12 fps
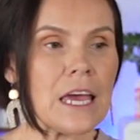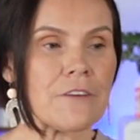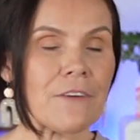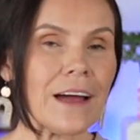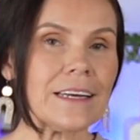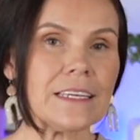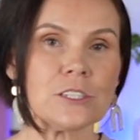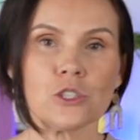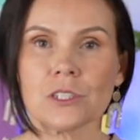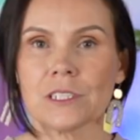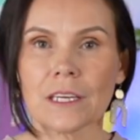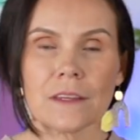If I need to
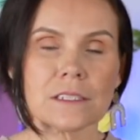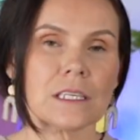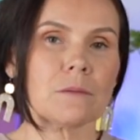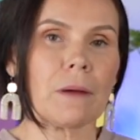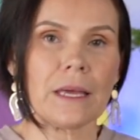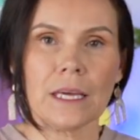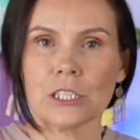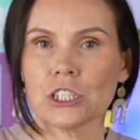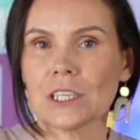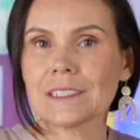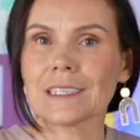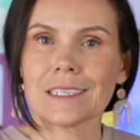stick this in my
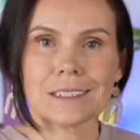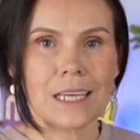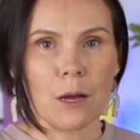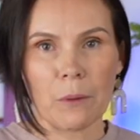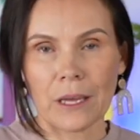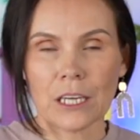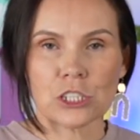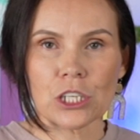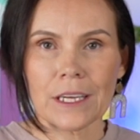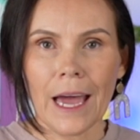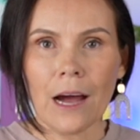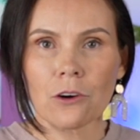kitchen, it's gonna stay on my kitchen
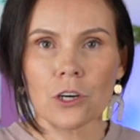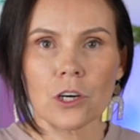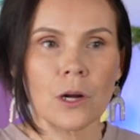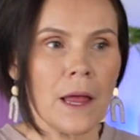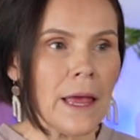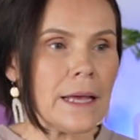counter,